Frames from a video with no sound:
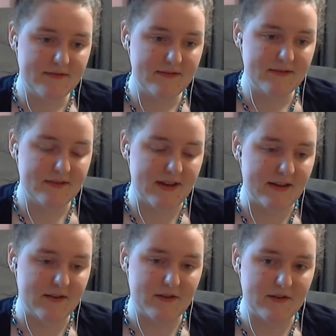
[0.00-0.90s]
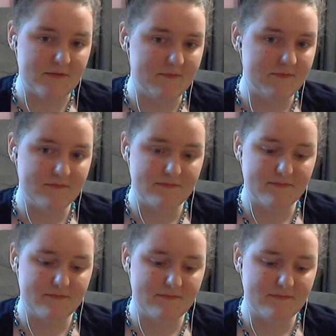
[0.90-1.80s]
I don't know.
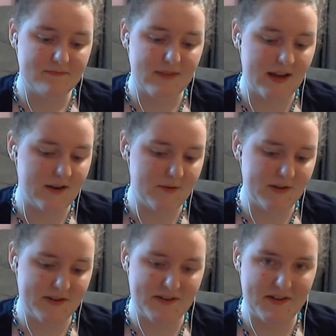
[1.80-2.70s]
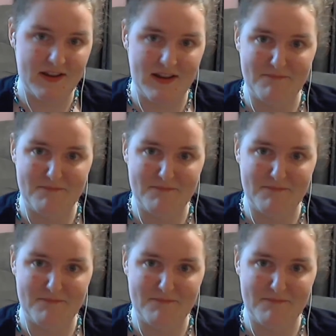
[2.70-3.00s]
I don't know what else to say.